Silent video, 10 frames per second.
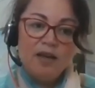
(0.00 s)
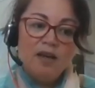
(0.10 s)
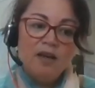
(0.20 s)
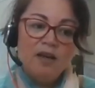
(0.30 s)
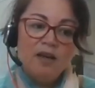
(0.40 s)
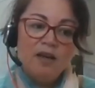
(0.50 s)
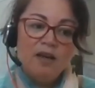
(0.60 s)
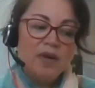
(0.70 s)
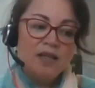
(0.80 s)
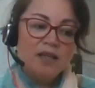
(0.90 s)
And
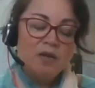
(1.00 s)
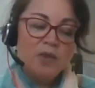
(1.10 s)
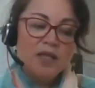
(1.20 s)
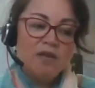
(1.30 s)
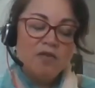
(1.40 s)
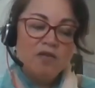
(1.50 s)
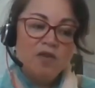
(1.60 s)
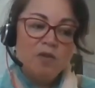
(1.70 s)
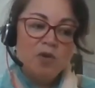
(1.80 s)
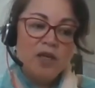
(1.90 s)
I was there for a
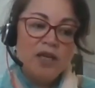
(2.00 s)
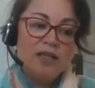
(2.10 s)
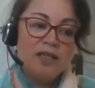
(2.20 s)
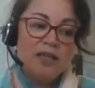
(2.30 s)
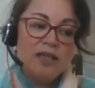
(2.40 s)
few more years,